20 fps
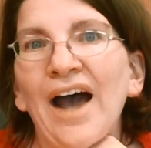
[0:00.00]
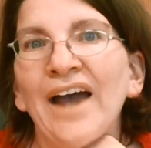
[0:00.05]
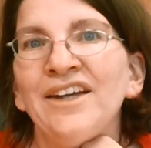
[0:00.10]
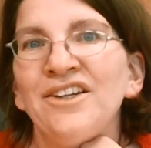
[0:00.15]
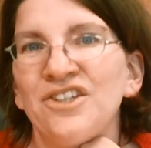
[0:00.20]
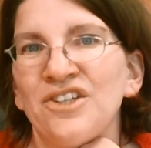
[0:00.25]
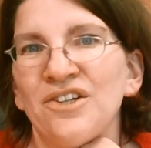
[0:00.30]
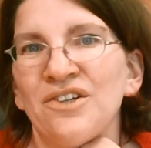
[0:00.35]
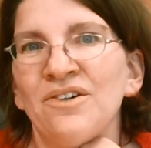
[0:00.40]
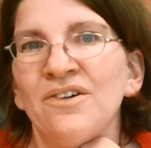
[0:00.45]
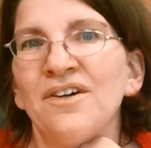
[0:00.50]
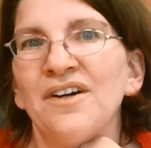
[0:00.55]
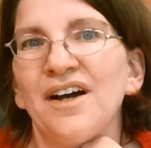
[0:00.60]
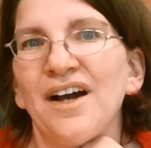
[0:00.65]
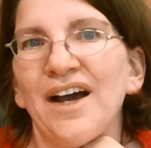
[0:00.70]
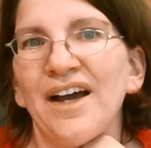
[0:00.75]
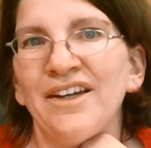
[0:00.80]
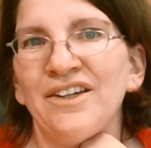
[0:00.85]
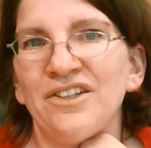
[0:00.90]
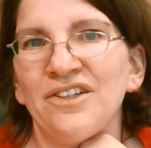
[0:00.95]
I do.
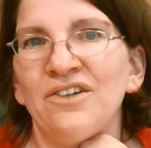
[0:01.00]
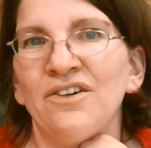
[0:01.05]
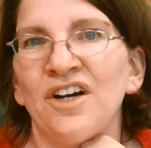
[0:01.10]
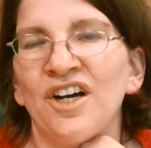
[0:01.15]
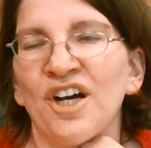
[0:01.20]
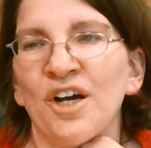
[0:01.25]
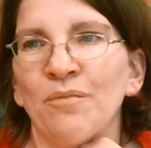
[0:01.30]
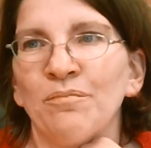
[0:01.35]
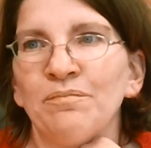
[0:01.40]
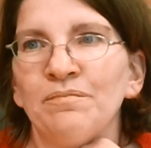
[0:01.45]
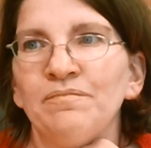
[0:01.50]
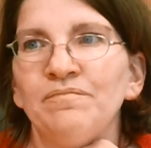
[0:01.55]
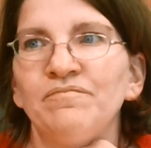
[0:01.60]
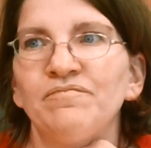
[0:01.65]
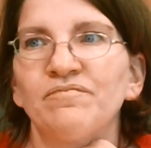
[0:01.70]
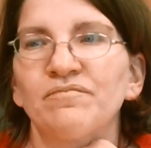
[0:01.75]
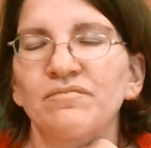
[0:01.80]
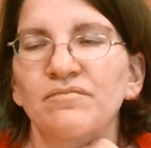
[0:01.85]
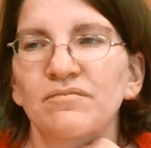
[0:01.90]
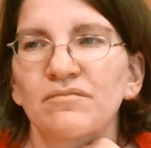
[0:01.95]

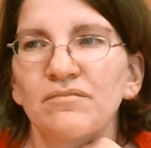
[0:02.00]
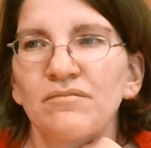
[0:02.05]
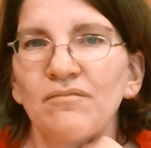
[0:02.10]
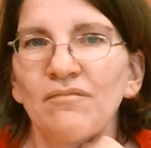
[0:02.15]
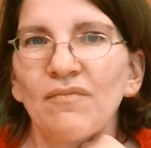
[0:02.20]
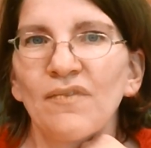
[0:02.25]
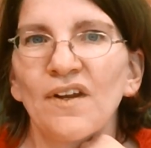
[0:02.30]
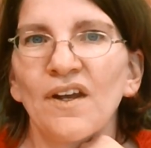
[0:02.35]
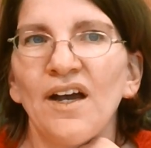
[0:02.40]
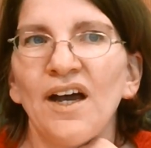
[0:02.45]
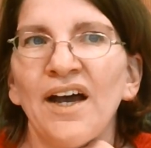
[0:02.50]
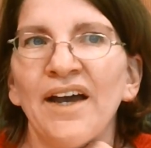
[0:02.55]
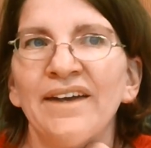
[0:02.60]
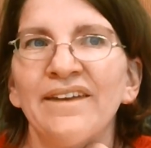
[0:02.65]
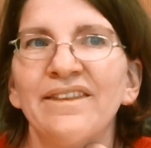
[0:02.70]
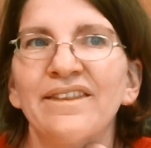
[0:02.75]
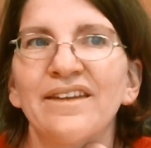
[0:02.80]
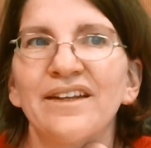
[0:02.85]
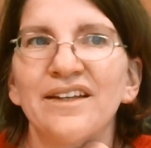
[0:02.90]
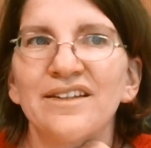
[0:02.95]

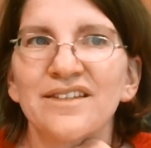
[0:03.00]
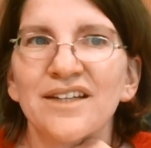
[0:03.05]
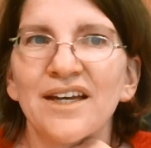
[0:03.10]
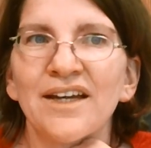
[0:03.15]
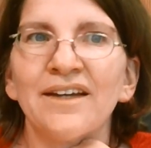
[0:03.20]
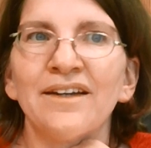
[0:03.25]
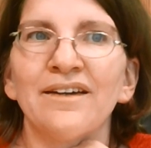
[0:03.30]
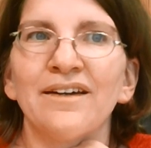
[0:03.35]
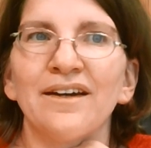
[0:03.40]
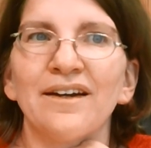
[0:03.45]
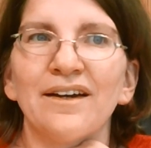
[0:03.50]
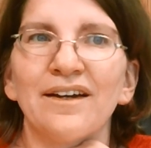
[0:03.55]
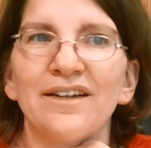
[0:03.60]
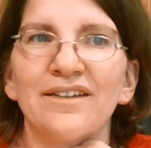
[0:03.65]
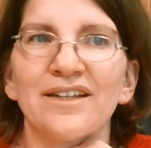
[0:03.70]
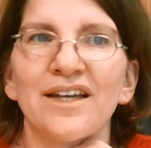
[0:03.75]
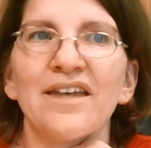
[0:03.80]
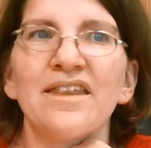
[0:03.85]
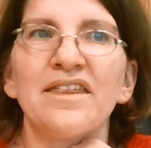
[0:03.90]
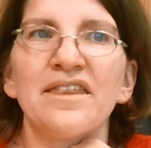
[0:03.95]
Because
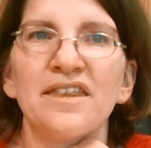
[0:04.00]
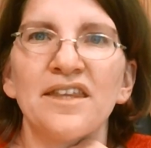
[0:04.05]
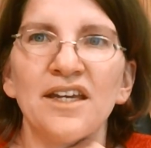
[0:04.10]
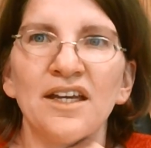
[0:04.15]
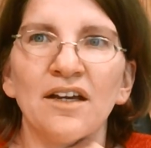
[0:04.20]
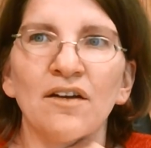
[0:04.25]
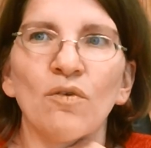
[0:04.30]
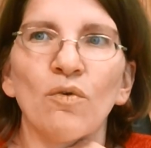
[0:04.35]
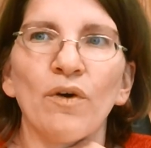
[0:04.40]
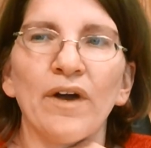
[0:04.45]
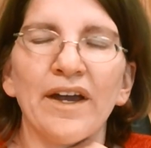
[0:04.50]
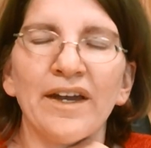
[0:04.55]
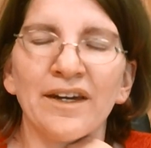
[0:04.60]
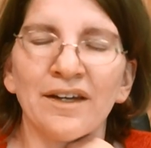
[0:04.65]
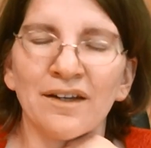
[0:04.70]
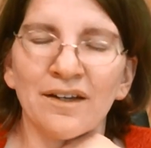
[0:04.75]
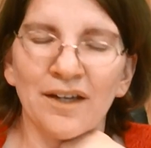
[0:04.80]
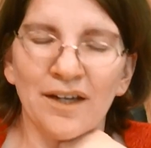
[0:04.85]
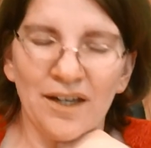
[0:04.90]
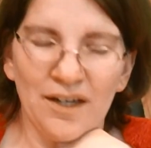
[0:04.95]
I think in
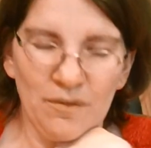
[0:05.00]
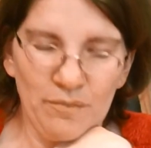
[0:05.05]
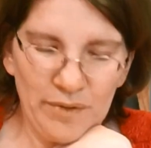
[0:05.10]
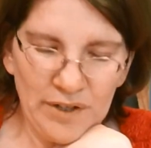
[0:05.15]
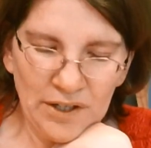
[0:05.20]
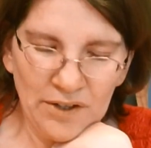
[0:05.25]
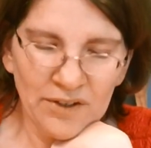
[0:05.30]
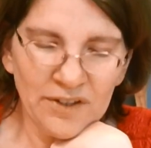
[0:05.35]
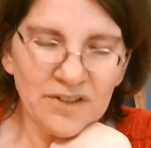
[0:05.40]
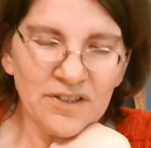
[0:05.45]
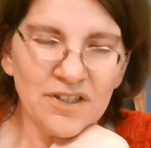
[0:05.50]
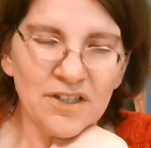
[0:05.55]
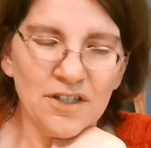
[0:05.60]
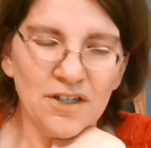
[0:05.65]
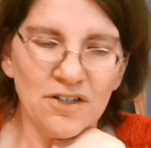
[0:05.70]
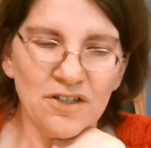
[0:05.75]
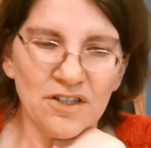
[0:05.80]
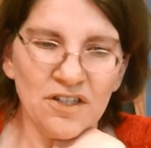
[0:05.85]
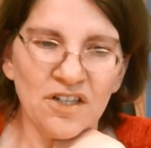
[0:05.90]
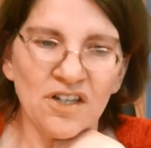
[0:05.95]
a bigger
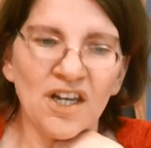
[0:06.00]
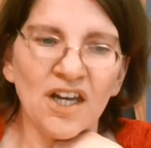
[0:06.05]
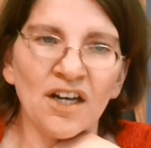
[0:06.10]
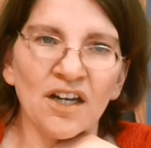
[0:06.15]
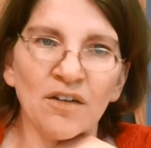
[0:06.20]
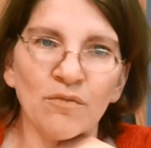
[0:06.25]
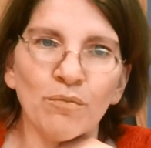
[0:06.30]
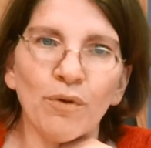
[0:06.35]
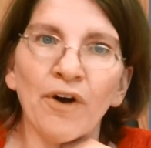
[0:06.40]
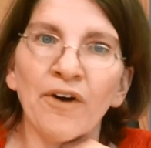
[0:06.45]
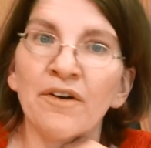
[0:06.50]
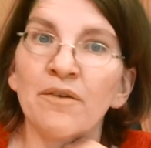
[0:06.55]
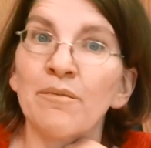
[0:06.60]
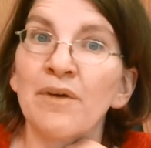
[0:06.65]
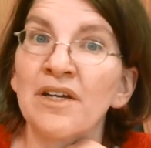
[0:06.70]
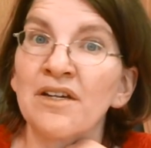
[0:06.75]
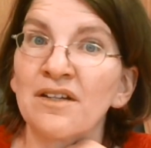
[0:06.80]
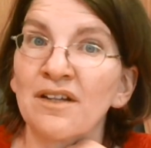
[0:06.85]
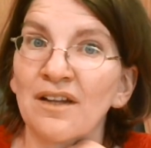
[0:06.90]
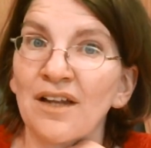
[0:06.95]
institution you get
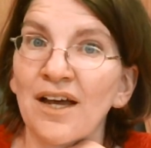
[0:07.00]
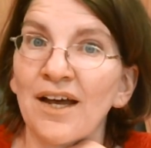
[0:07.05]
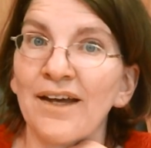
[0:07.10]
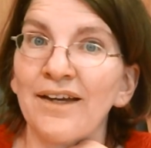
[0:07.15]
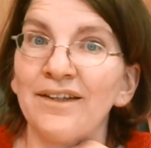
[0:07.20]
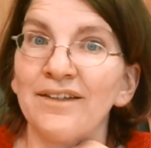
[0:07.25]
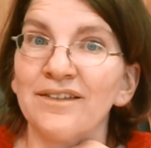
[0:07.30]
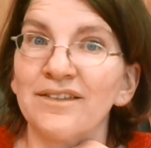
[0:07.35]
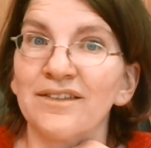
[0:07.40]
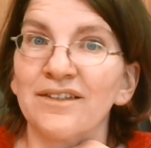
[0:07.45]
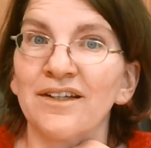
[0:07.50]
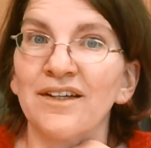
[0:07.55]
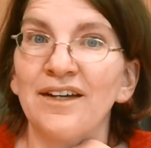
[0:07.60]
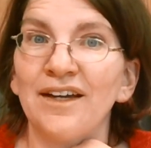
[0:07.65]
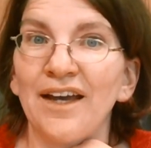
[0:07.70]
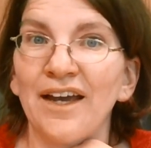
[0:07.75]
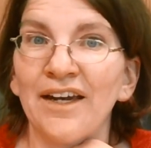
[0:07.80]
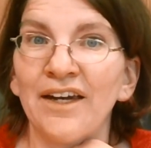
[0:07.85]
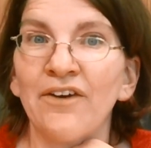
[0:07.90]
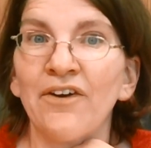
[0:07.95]
compartmentalized,
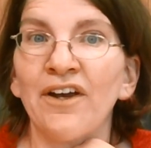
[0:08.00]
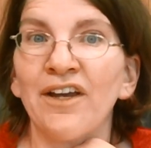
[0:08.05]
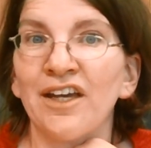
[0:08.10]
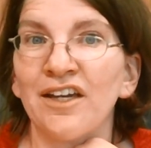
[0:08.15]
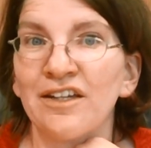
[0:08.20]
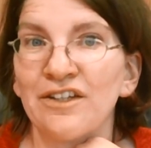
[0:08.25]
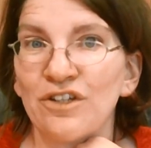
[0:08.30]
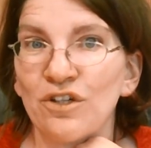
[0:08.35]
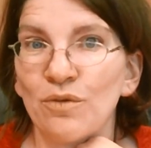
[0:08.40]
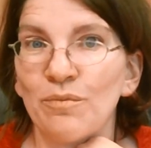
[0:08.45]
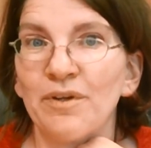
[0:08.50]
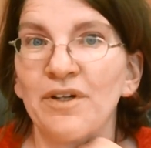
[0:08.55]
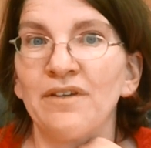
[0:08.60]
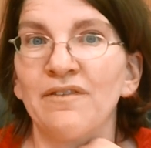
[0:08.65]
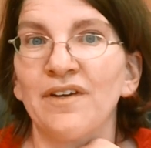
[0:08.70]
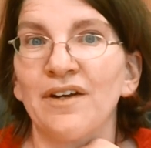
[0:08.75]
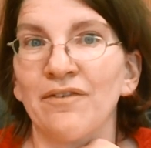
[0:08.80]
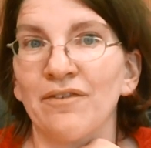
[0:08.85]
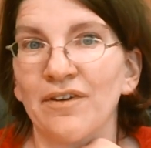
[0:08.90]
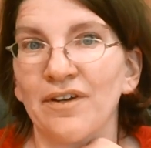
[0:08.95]
and here I get to do a bit
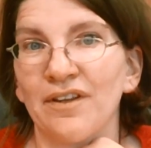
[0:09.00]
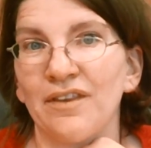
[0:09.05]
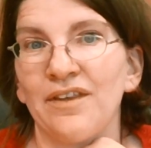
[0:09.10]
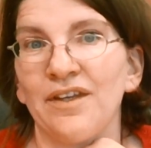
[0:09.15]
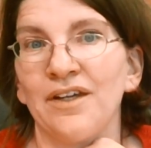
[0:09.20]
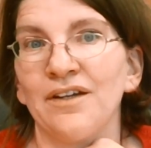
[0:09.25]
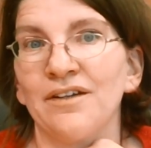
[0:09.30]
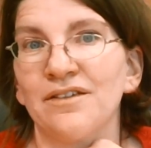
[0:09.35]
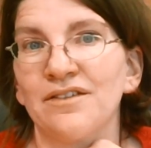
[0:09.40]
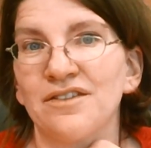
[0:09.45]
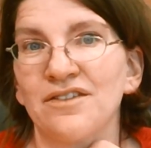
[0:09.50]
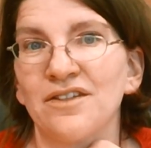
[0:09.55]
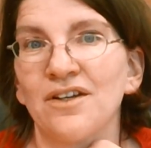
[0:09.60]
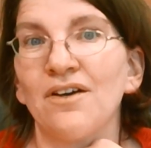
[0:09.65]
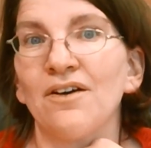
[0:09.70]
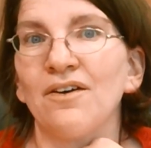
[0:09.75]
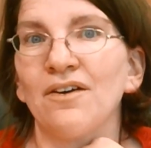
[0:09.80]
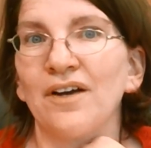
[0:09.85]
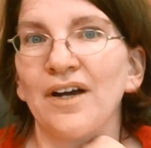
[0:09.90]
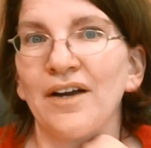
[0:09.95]
of everything.
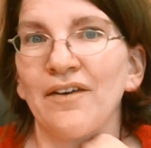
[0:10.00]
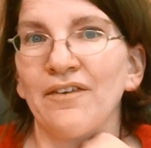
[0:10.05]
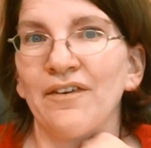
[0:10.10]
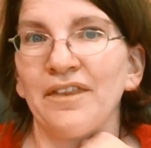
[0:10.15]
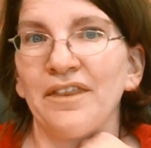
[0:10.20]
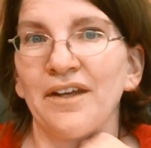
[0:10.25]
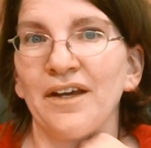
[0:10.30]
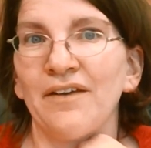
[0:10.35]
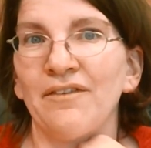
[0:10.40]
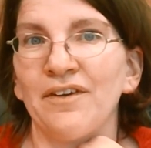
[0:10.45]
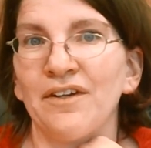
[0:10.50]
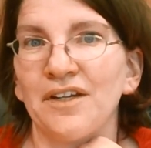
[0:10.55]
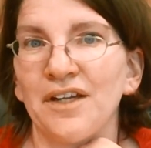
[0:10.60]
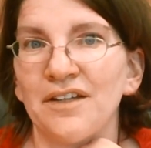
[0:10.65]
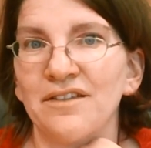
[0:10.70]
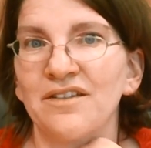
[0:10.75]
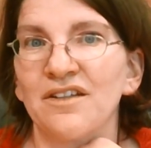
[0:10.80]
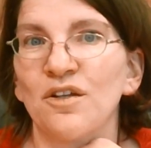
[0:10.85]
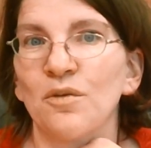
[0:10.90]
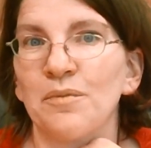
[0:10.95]
So every day
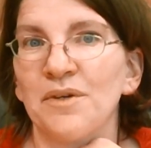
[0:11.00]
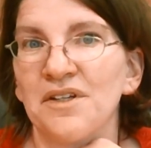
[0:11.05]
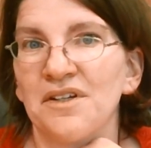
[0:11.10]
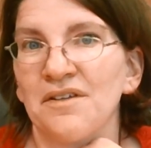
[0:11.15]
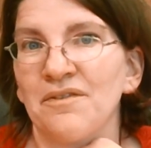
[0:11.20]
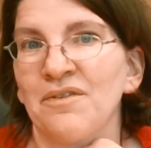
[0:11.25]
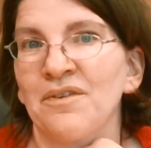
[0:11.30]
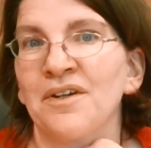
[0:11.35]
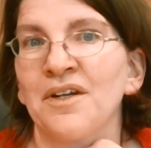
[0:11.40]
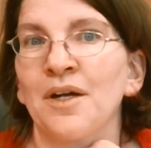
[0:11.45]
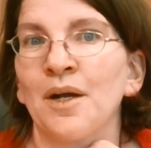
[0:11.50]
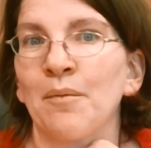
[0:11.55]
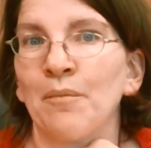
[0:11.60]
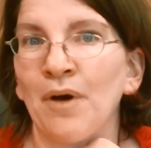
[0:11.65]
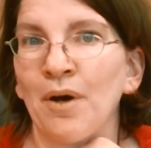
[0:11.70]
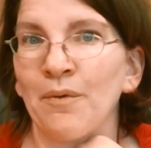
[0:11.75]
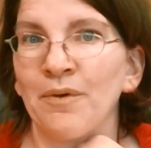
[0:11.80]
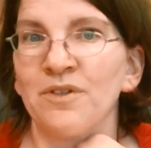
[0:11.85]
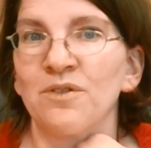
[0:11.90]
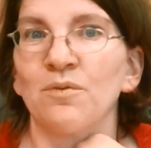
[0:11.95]
is a little bit different, and I'm
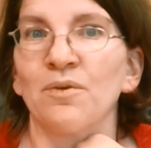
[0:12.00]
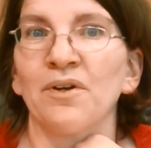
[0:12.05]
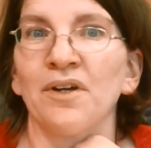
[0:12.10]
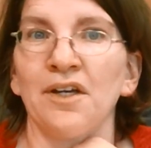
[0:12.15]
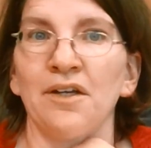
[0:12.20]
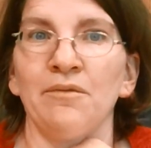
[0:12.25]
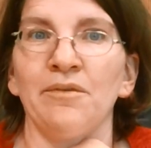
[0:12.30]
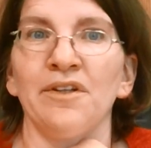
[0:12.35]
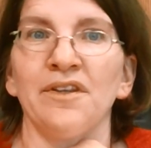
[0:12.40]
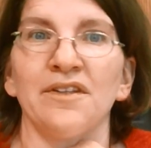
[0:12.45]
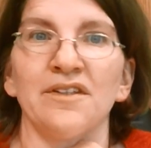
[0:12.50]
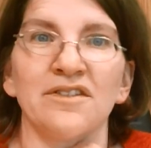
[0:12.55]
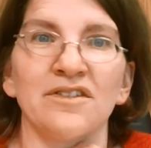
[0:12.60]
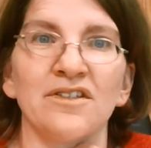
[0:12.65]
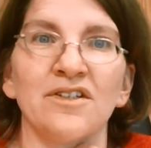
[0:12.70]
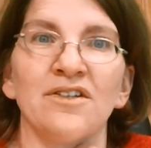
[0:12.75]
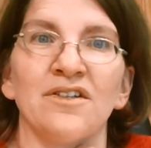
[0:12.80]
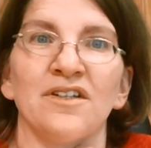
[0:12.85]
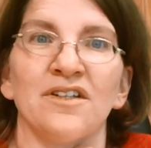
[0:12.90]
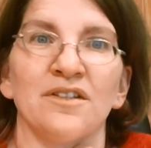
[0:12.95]
always working with the
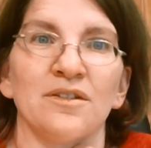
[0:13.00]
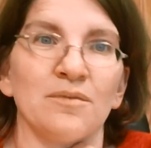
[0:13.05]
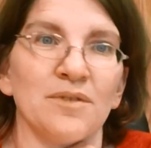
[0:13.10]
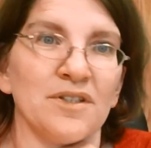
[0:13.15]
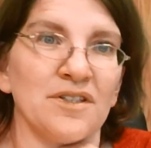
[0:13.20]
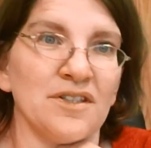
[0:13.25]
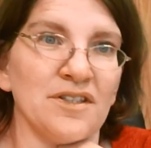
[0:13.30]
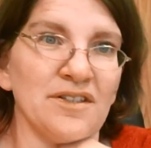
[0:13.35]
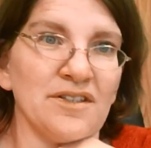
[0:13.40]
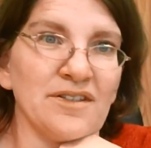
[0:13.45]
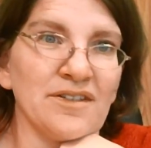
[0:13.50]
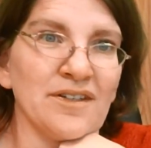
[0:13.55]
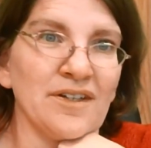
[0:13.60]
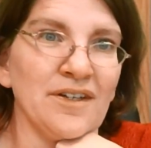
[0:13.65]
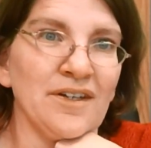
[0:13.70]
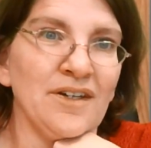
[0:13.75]
students, which is